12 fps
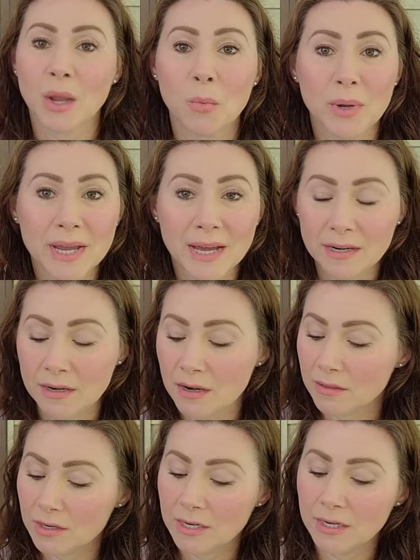we got
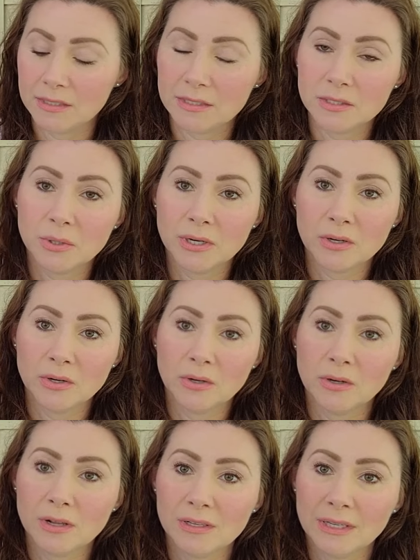another
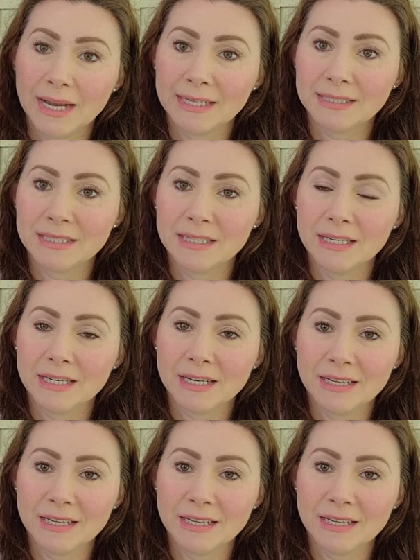historical classic,